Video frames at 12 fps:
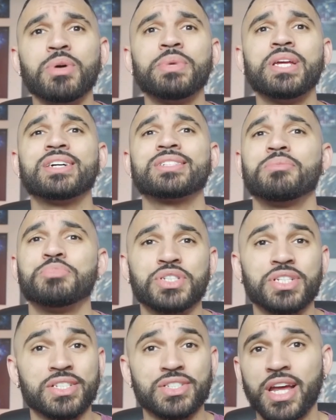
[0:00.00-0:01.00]
but because I'm
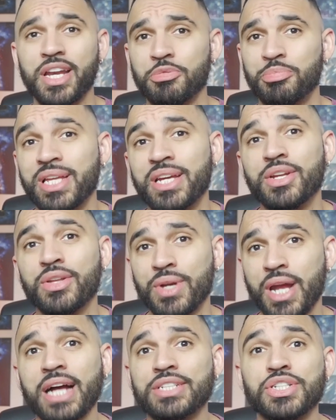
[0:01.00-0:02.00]
just excited to play another
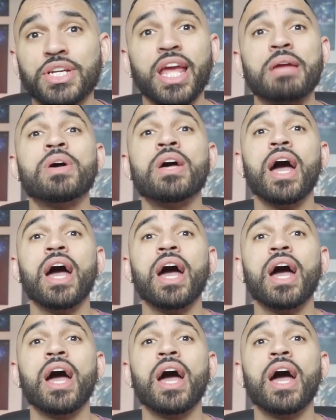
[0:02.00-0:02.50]
gacha game.